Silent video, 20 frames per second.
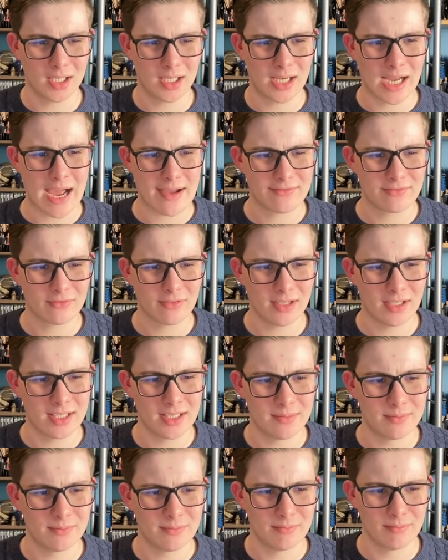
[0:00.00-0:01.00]
I haven't
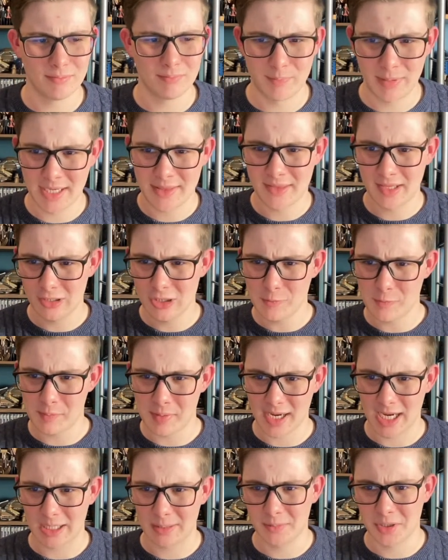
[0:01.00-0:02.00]
really been in the loop
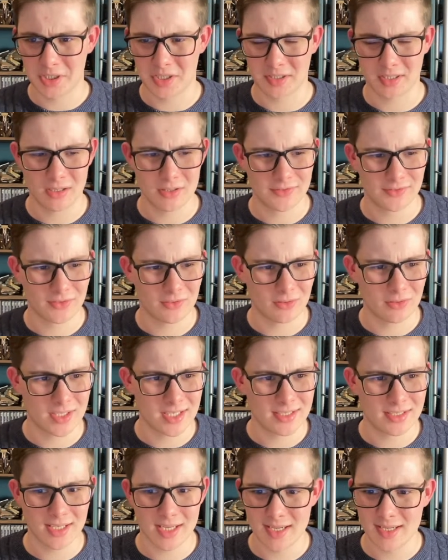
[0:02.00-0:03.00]
about how much it goes for
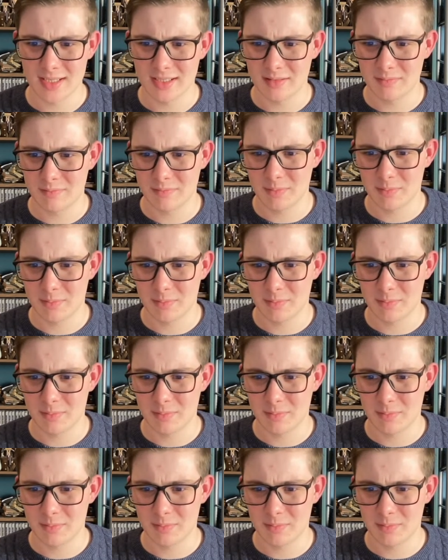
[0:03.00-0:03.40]
these days.